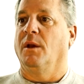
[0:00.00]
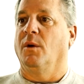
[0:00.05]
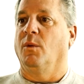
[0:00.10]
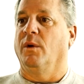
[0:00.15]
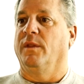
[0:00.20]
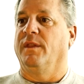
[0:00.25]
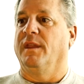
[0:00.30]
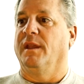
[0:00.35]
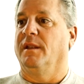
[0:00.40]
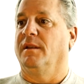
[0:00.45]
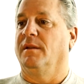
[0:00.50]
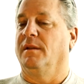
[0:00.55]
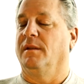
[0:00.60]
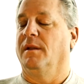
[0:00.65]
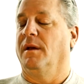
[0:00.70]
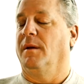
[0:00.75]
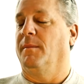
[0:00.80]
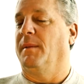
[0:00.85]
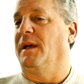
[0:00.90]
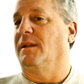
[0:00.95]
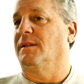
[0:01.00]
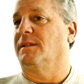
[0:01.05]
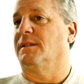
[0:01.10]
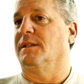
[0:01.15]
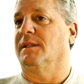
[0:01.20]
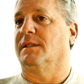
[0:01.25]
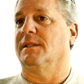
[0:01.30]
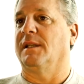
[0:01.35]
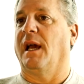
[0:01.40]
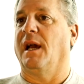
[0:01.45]
Within about
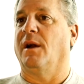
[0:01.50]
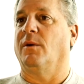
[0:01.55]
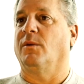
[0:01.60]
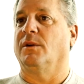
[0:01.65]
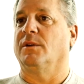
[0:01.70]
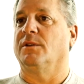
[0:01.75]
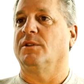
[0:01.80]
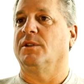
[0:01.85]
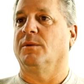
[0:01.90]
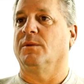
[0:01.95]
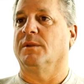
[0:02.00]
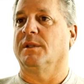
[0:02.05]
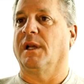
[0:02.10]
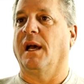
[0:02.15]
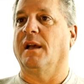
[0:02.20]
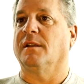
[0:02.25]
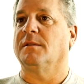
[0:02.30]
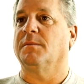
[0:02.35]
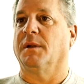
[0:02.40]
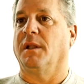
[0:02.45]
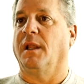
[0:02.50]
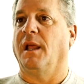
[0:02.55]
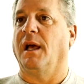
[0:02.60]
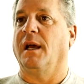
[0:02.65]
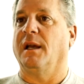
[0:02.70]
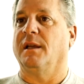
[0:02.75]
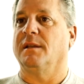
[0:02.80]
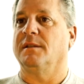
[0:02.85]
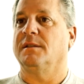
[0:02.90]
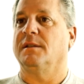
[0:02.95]
6 hours, she was
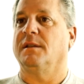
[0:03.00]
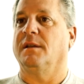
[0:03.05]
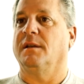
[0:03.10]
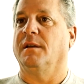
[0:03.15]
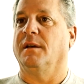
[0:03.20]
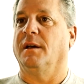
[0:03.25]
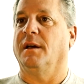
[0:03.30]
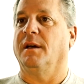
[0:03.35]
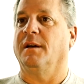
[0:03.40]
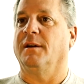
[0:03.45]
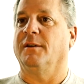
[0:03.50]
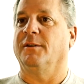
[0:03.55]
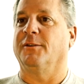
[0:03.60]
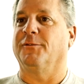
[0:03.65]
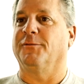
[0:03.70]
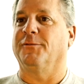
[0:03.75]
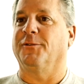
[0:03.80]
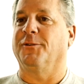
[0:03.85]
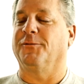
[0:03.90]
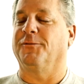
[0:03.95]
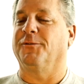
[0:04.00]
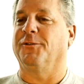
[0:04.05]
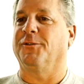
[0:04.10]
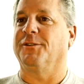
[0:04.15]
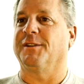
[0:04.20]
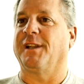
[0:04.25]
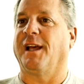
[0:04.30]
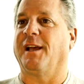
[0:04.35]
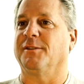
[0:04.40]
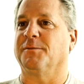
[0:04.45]
hospitalized, her
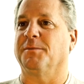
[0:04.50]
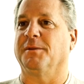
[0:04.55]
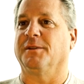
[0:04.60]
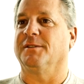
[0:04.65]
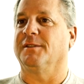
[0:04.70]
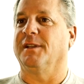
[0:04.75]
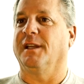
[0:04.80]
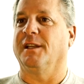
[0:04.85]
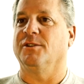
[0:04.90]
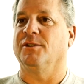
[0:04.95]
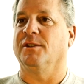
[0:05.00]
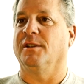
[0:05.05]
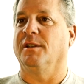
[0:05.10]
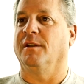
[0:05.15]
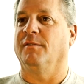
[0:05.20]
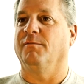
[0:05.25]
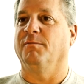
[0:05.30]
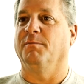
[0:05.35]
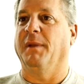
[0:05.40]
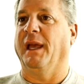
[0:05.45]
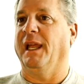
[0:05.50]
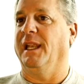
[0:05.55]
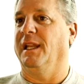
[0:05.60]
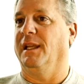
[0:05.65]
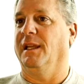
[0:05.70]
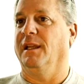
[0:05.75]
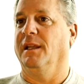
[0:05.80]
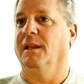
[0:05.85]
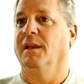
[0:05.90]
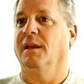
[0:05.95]
first hospitalization of
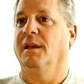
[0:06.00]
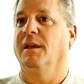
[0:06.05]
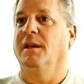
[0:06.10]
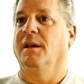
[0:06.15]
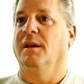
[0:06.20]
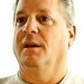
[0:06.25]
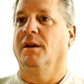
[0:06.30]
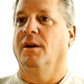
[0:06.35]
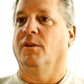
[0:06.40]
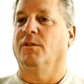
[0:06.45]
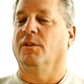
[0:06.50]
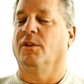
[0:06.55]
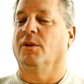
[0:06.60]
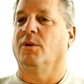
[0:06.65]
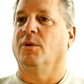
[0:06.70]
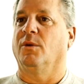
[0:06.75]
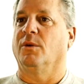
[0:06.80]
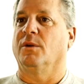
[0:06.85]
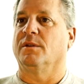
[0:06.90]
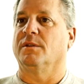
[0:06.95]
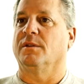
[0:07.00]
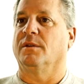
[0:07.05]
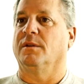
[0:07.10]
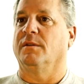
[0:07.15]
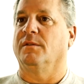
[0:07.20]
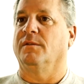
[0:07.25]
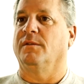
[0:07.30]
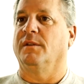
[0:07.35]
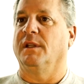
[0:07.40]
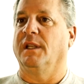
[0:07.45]
many over the course
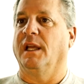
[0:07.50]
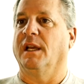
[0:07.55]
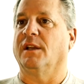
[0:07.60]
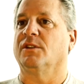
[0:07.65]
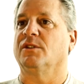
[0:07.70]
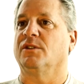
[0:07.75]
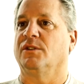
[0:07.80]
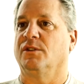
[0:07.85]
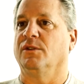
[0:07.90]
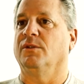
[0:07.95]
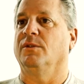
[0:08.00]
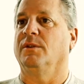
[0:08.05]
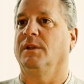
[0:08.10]
of the next 2